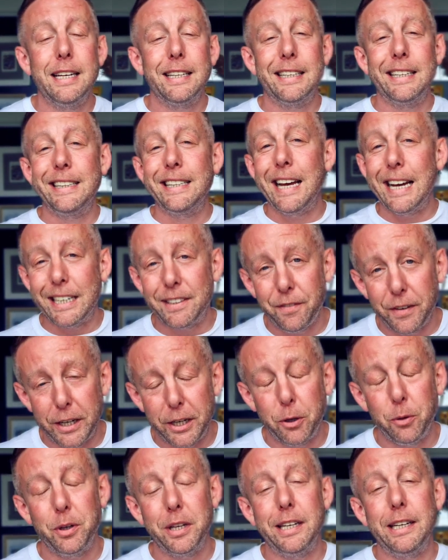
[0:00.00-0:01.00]
The next
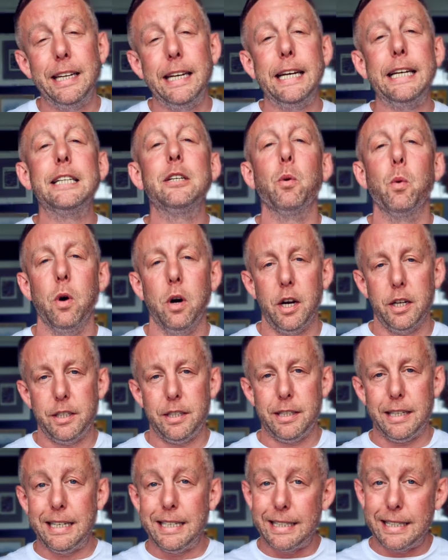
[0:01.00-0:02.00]
video you need to
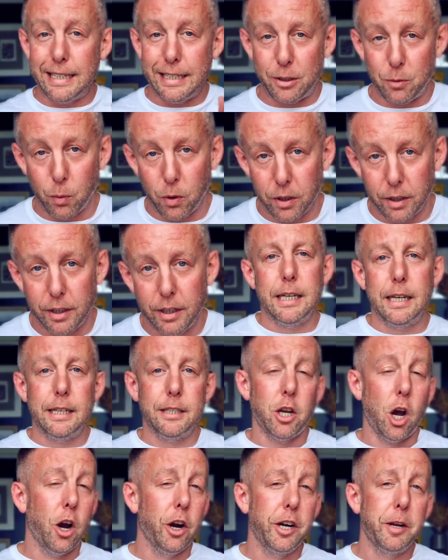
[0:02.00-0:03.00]
watch is this one, and
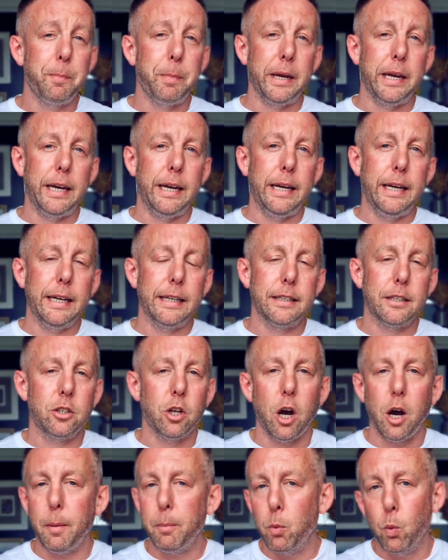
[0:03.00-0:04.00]
it's how to be in the
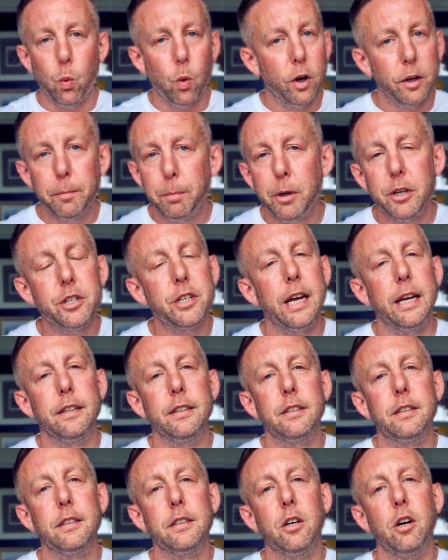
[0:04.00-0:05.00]
top
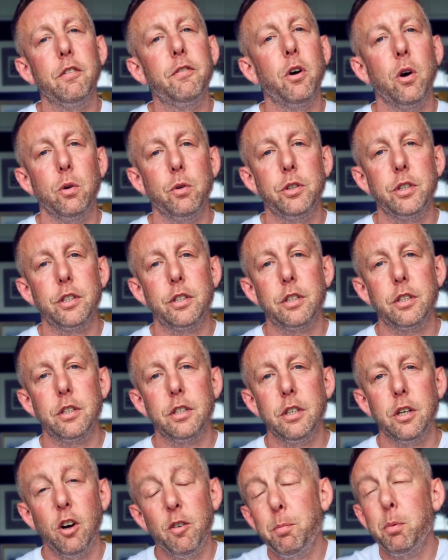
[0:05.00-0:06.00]
1% of
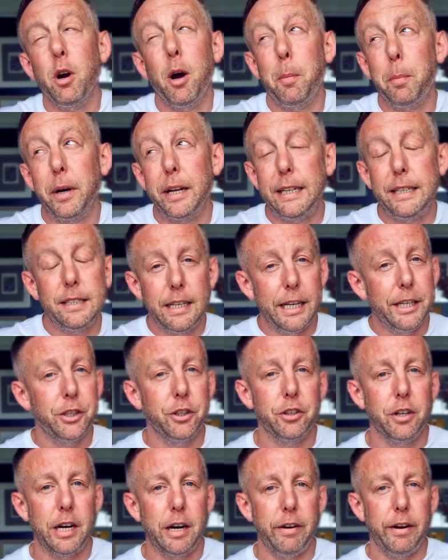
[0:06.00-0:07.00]
hosts of properties in
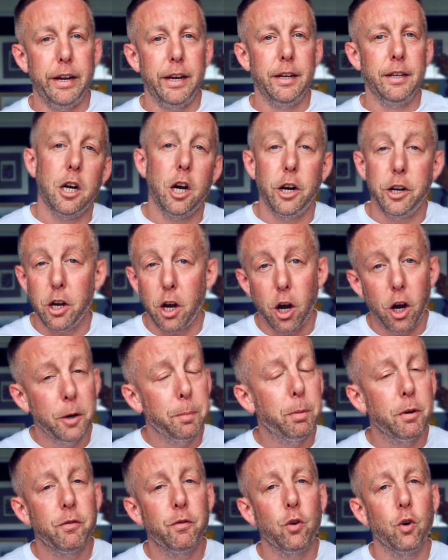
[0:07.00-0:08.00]
your area, how to
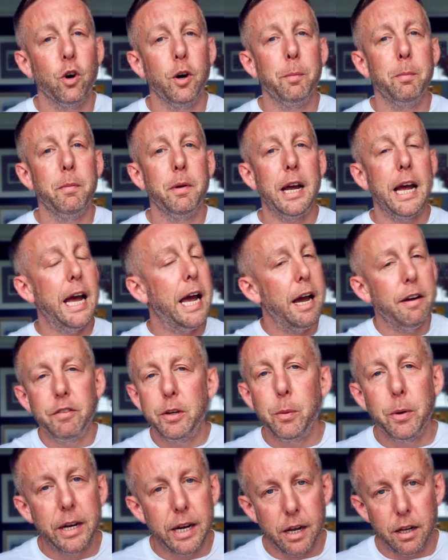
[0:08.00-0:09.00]
outperform
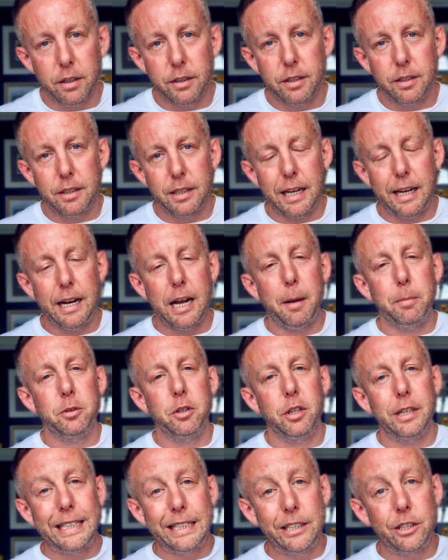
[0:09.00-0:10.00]
everyone else and
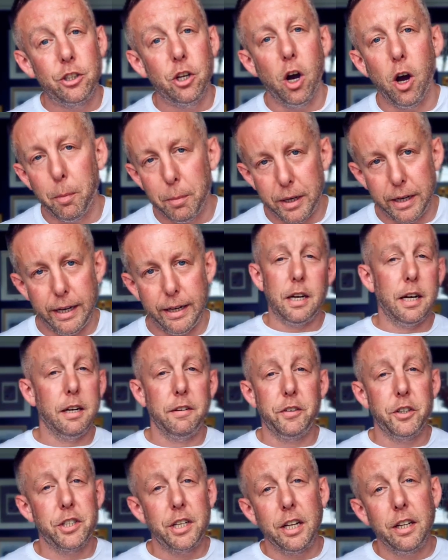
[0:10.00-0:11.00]
absolutely dominate. And
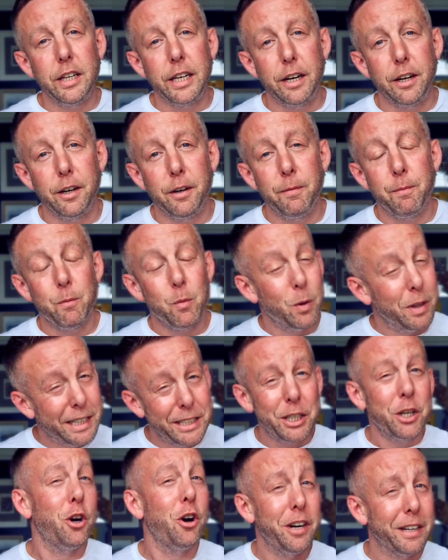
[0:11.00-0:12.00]
if you're still here, well,
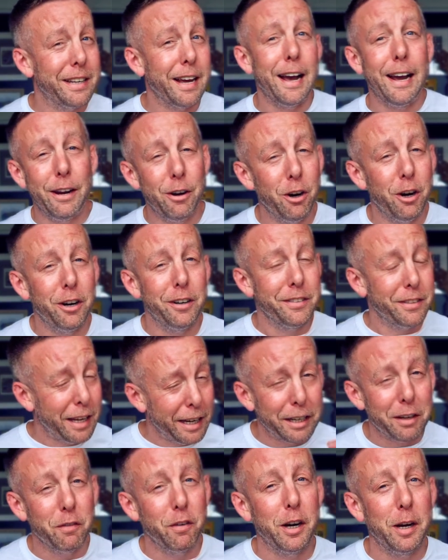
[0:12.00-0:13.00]
then you are diehard.
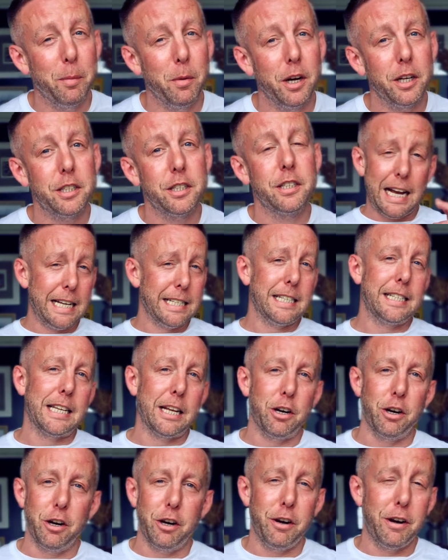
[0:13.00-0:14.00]
Thank you very much. As I
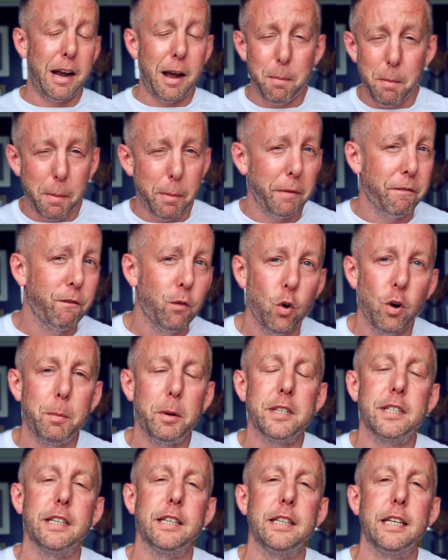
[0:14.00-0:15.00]
said earlier, I'm about 4
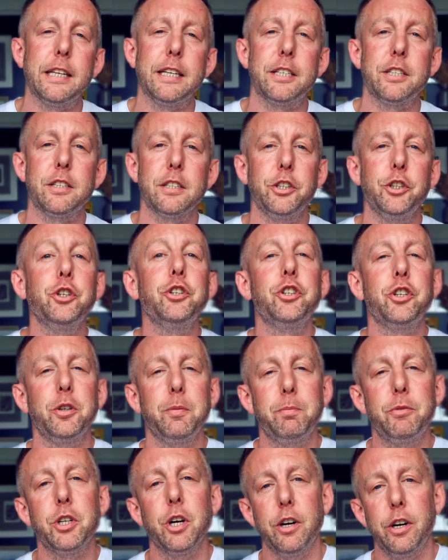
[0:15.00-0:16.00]
months into this
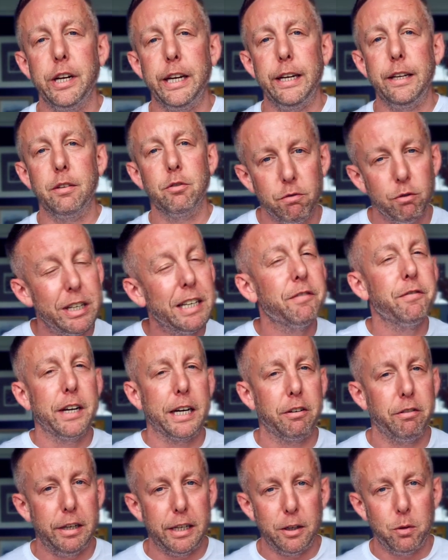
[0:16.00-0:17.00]
YouTube journey. There's
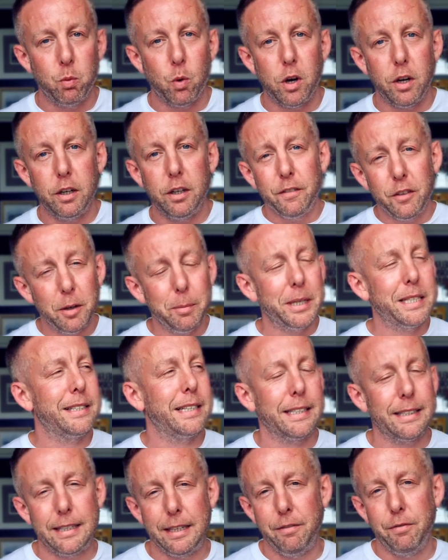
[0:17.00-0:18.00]
reinvigorated one, done about
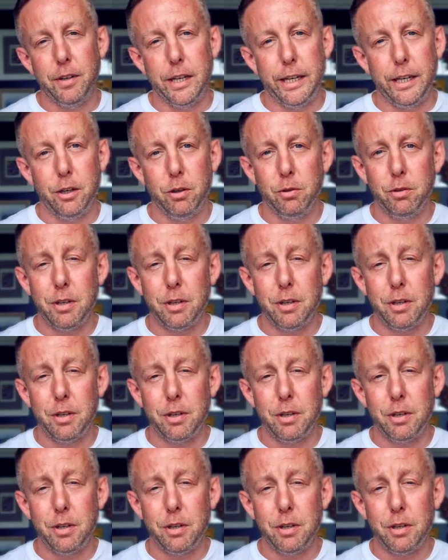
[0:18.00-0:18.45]
16 videos.